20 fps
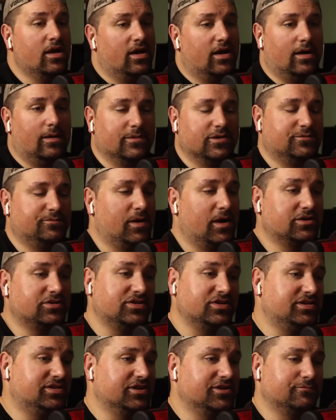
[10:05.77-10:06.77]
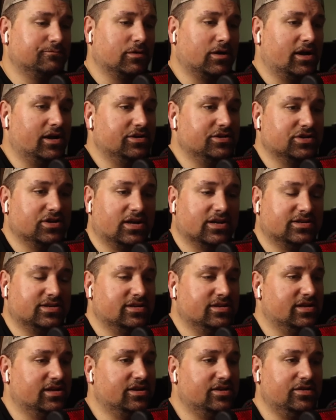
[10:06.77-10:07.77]
especially since Brian
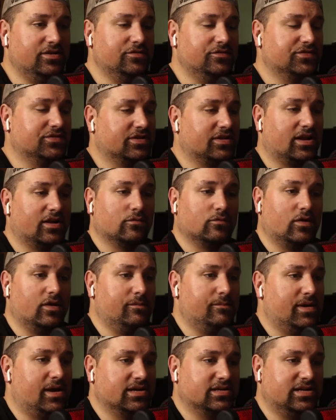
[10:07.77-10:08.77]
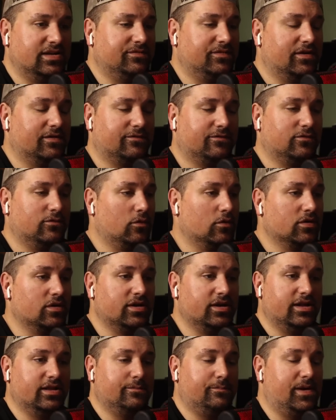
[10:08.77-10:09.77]
Johnson did use a lot of running backs even at
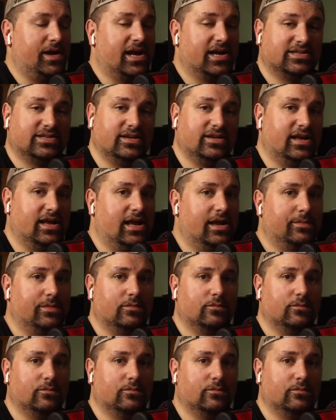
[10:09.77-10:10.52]
Florida in the passing game.